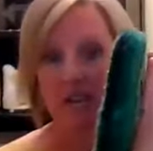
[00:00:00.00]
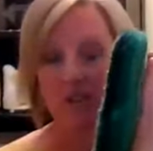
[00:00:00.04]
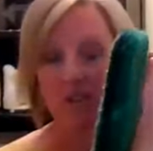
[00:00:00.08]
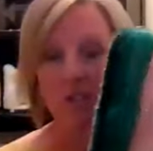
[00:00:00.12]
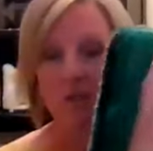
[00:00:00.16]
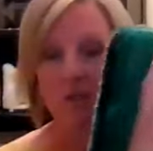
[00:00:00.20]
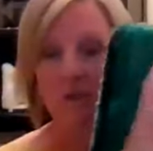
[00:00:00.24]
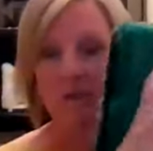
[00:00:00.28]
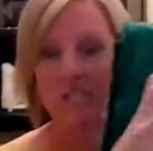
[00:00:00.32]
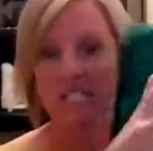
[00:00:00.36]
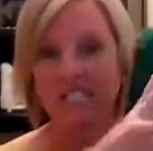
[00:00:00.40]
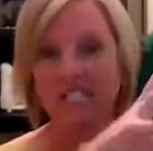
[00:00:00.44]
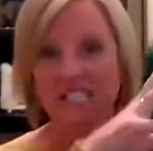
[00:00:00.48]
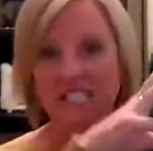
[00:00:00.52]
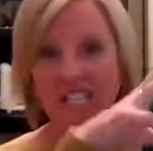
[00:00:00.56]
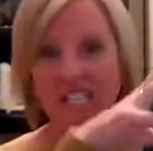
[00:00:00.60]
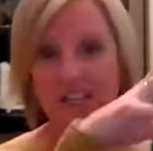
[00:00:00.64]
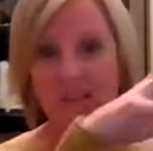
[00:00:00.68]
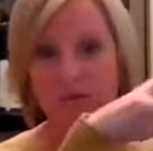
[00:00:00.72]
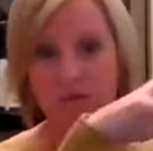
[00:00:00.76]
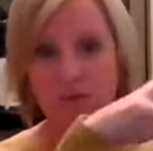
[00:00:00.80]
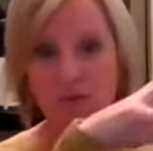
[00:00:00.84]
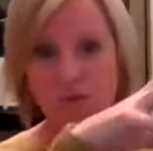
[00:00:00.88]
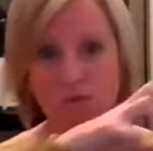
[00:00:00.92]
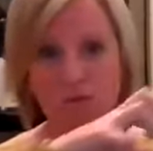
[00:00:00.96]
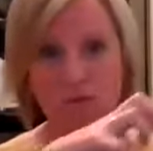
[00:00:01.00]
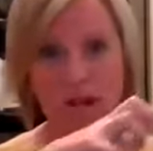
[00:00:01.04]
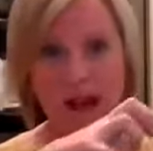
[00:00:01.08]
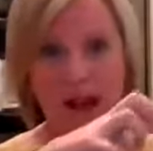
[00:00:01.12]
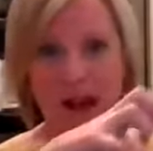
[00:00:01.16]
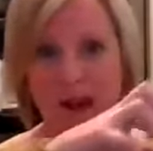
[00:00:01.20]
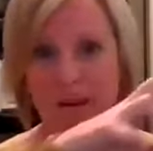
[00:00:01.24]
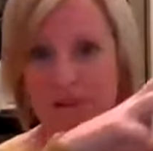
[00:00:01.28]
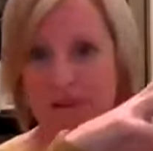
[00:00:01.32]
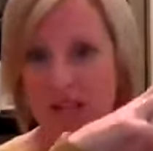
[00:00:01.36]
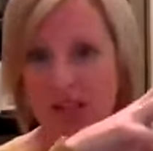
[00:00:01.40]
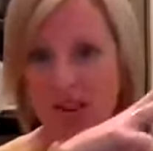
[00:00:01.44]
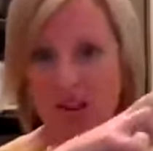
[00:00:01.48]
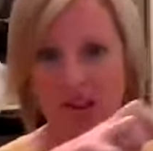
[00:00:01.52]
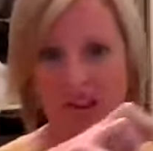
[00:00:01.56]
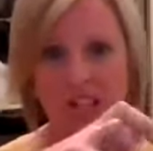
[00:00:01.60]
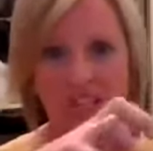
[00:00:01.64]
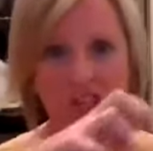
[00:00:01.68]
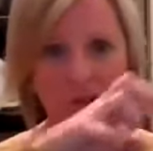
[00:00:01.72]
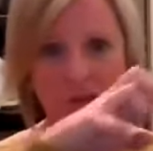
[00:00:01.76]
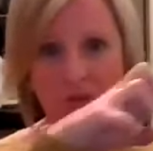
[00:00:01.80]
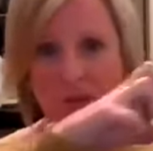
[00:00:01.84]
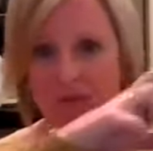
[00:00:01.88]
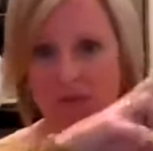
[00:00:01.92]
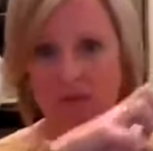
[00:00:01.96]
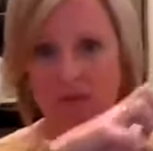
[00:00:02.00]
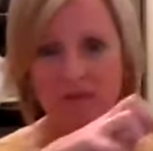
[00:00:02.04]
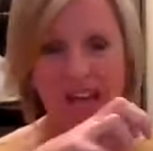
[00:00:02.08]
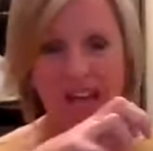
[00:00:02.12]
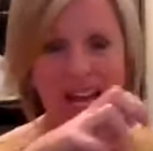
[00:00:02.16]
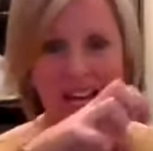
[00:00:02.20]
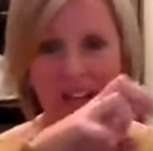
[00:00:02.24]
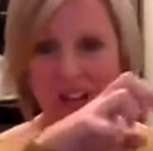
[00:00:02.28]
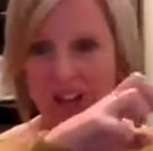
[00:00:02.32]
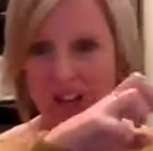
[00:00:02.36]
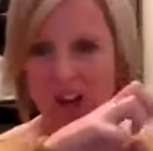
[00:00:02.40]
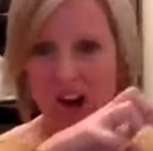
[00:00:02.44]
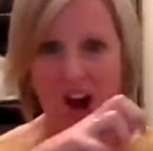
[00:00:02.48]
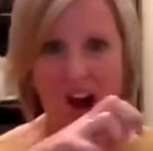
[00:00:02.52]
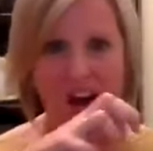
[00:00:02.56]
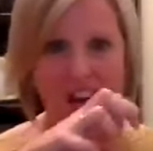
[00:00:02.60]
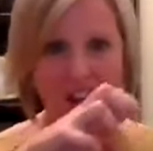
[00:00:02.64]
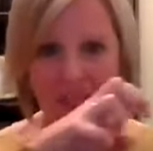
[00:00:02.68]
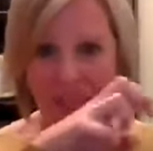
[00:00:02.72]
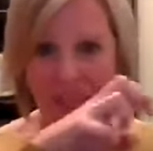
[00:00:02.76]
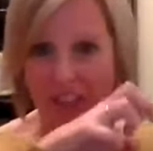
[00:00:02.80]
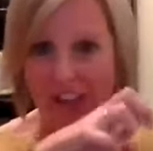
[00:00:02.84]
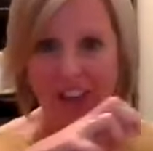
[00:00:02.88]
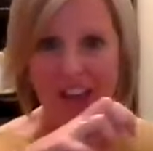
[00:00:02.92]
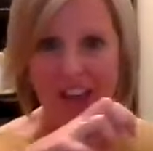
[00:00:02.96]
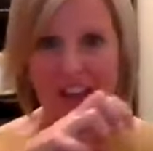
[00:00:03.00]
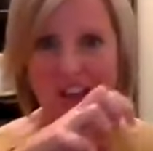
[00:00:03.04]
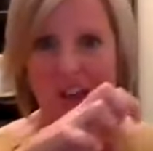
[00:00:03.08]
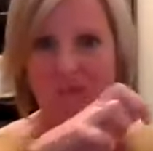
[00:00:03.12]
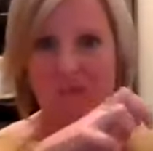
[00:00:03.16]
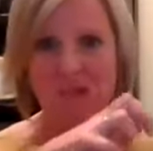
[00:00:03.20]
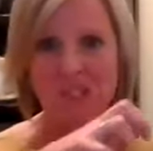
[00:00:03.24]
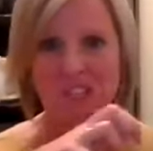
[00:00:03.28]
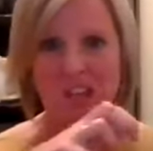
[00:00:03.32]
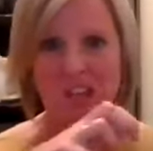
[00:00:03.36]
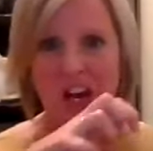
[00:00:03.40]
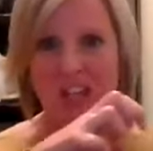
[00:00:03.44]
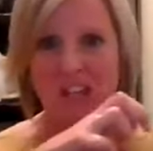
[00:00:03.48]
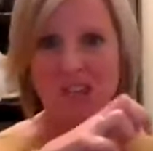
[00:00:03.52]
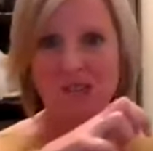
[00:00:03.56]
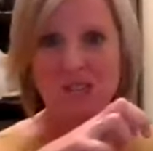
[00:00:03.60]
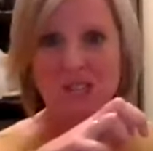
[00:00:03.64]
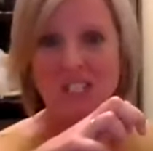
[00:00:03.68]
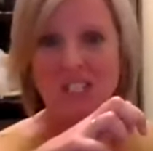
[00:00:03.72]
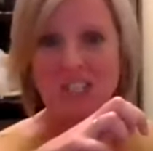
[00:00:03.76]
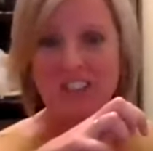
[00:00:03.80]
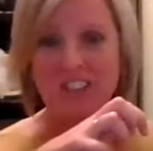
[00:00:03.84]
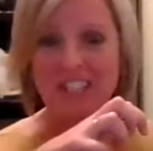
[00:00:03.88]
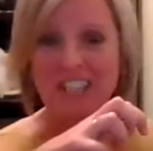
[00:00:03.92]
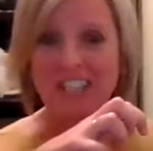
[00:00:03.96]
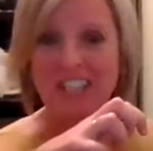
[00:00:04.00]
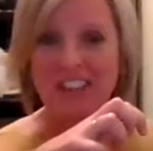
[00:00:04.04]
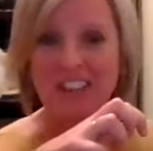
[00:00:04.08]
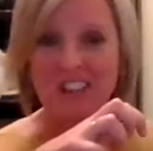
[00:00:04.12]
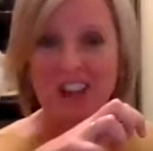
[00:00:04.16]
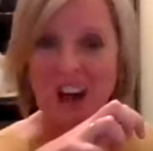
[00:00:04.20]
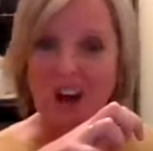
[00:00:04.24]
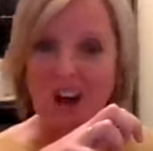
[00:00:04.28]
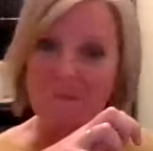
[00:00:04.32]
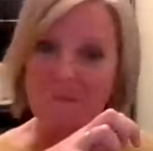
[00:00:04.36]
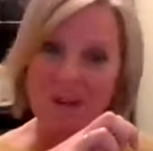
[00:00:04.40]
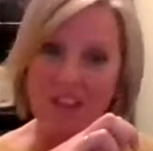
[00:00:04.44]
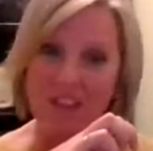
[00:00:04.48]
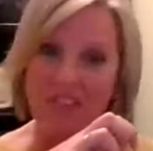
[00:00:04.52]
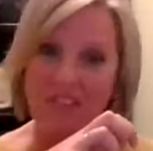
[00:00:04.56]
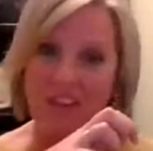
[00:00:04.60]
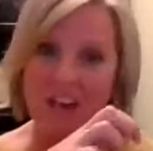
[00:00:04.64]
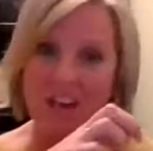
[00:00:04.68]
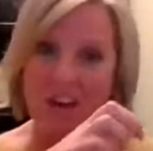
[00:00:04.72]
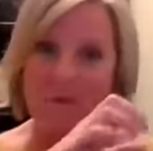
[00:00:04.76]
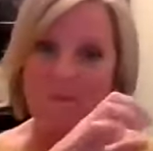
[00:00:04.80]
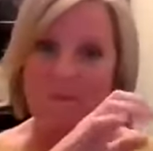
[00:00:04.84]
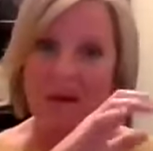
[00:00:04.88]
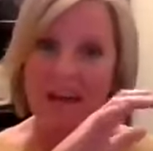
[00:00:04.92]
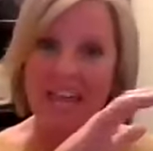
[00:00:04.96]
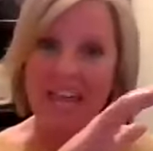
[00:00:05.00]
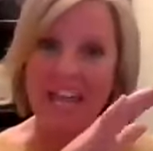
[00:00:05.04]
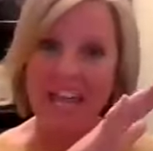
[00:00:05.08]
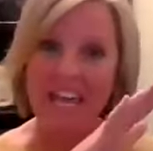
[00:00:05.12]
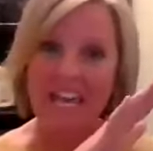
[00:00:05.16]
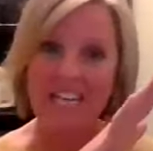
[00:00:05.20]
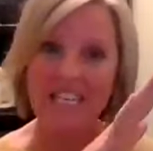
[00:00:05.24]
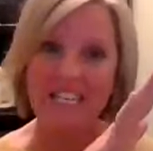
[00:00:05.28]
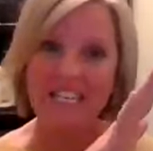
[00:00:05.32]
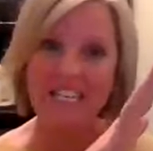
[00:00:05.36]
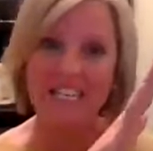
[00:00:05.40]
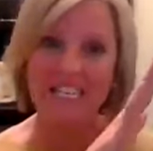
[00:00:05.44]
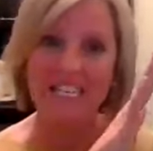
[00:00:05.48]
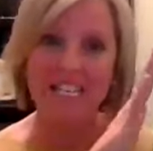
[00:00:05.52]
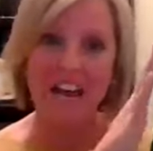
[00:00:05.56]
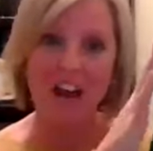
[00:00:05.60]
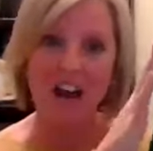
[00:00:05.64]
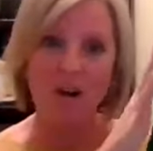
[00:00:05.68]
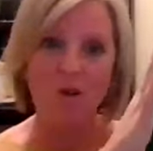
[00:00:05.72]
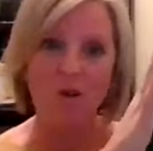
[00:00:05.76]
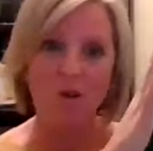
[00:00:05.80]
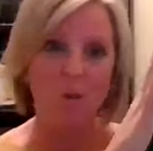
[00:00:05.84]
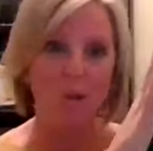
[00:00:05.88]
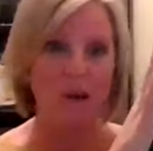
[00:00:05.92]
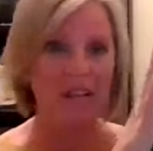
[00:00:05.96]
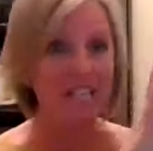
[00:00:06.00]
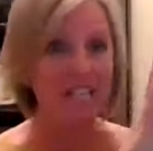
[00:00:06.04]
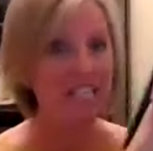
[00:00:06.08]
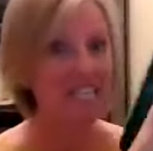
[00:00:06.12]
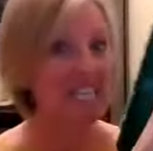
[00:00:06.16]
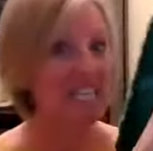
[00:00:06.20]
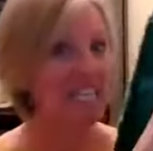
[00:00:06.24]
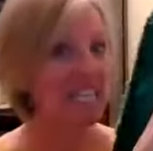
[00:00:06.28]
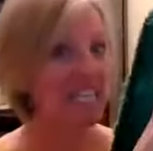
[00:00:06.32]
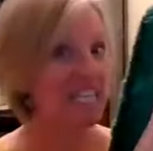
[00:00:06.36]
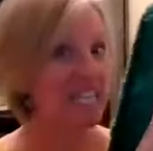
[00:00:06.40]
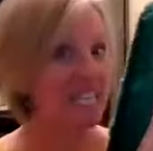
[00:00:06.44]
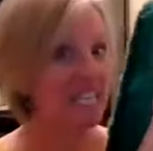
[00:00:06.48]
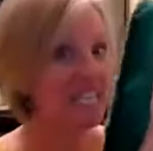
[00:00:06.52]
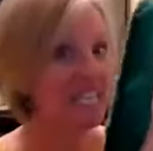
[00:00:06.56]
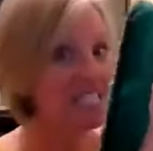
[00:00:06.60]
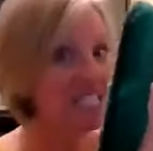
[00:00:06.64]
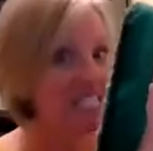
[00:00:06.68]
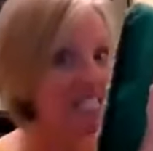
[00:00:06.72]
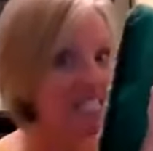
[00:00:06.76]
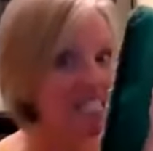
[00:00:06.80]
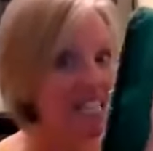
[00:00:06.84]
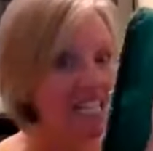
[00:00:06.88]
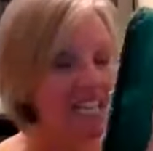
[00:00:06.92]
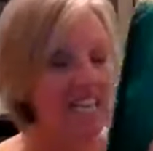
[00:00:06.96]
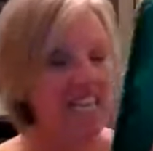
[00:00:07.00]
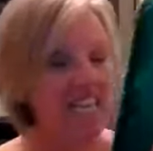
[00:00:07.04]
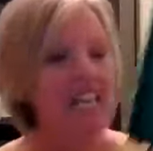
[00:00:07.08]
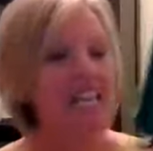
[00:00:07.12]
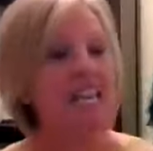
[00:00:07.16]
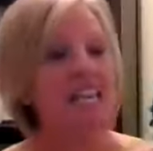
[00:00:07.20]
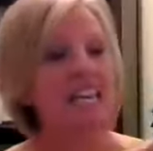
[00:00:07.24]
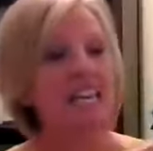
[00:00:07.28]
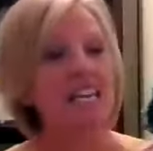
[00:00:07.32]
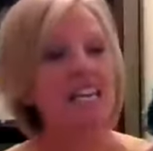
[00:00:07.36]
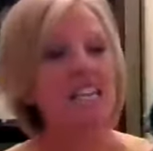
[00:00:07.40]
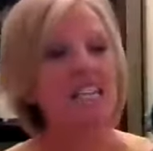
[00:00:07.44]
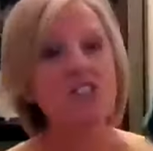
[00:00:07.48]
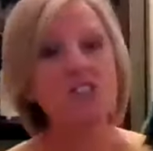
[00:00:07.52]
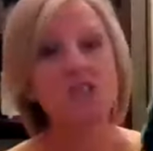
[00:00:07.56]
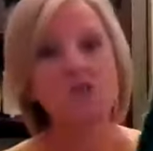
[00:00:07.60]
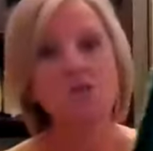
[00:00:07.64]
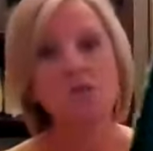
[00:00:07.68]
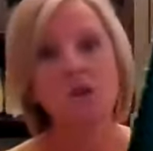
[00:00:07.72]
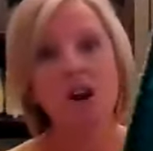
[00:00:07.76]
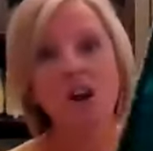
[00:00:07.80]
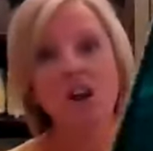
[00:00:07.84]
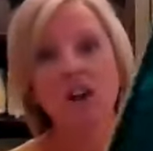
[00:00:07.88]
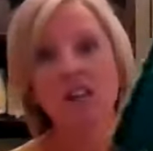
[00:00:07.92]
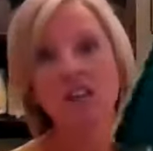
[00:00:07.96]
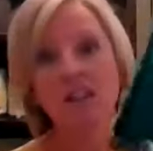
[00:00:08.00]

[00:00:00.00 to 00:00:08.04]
So instead of grabbing onto a flat cloth, which I used to clean a lot with, my hand is now going like this into our